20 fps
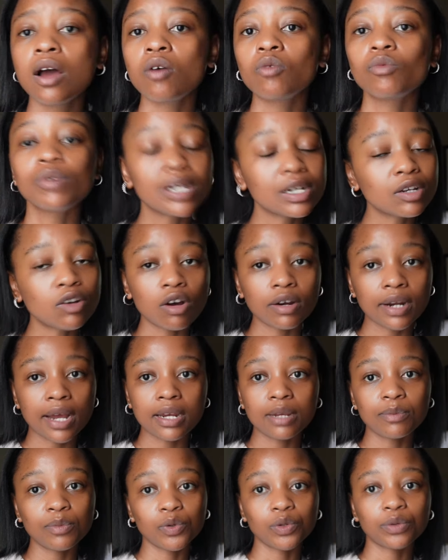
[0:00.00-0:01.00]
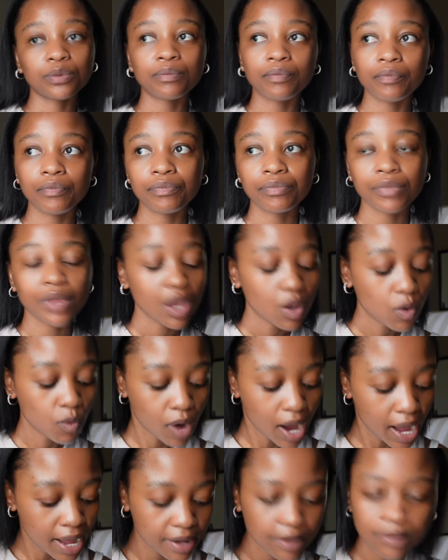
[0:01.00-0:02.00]
we didn't go on honeymoon.
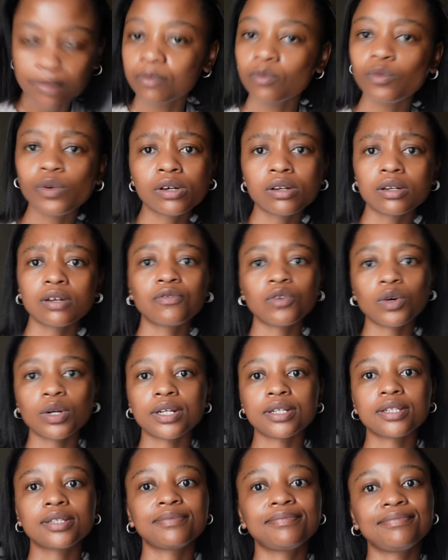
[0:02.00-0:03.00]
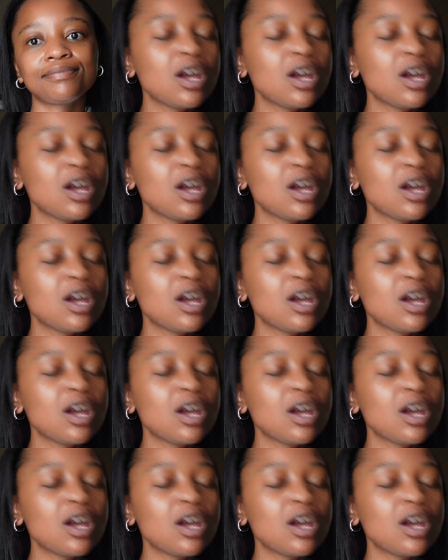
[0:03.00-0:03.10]
Why? We couldn't afford it.